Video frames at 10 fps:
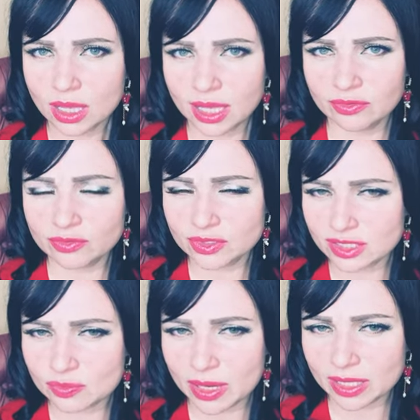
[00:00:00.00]
If
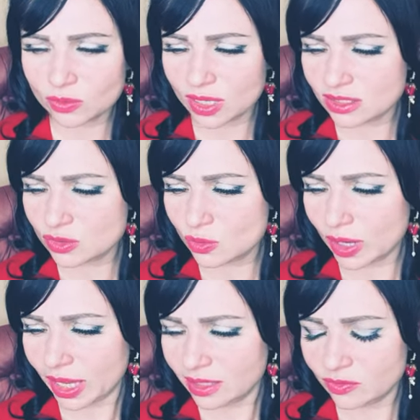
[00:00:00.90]
this man runs
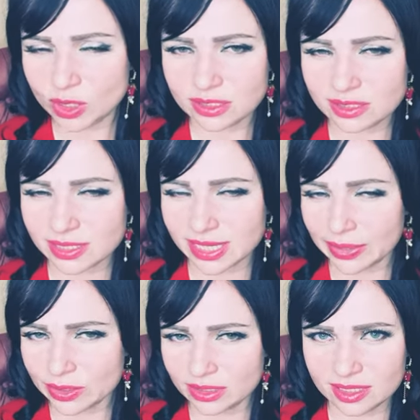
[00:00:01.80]
away, if he's
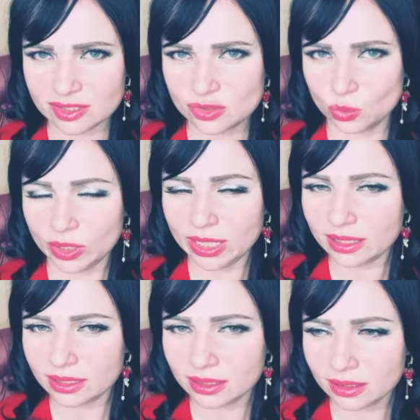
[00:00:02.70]
scared, if he's
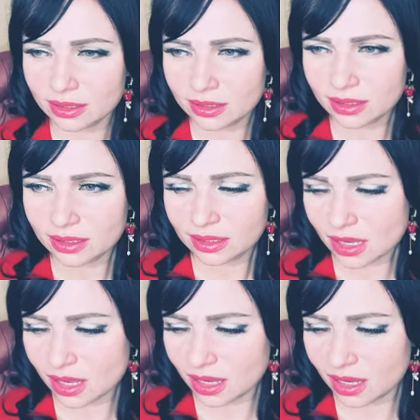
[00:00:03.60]
weak,
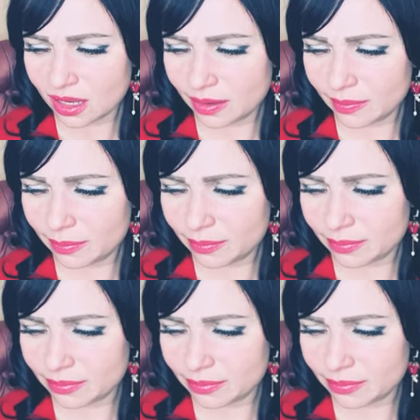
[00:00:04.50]
um,